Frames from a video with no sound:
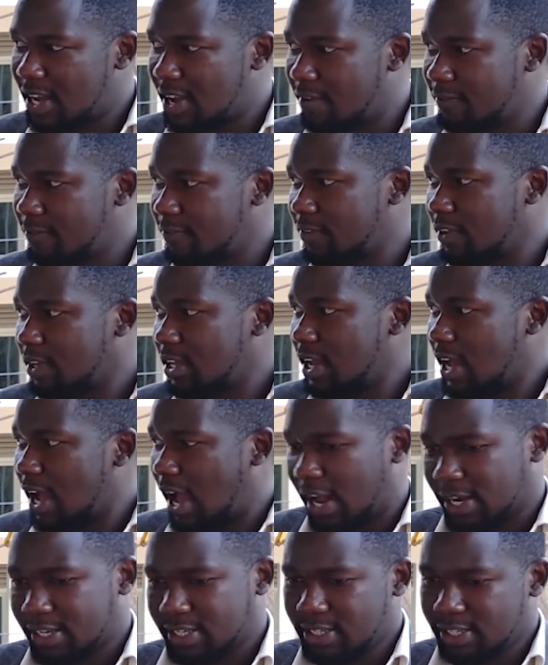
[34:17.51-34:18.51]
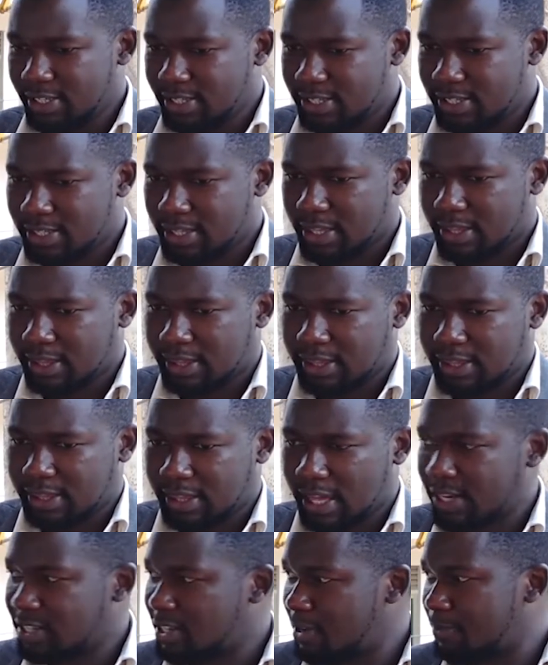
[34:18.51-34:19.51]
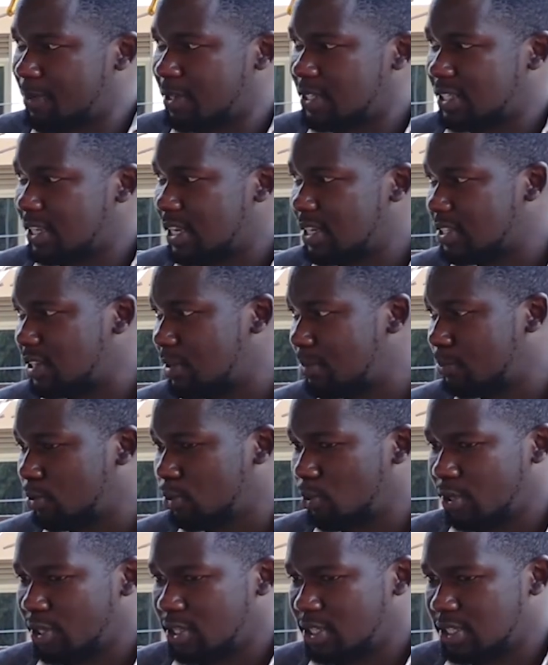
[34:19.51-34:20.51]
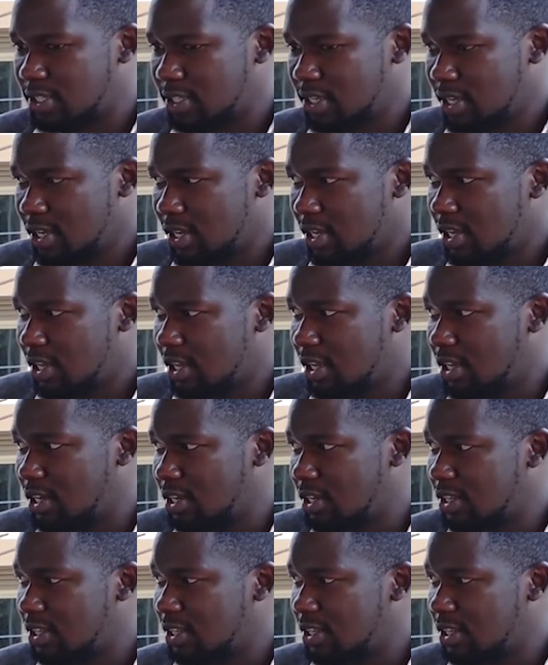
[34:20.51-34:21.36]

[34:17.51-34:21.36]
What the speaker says: must have at least 30% employees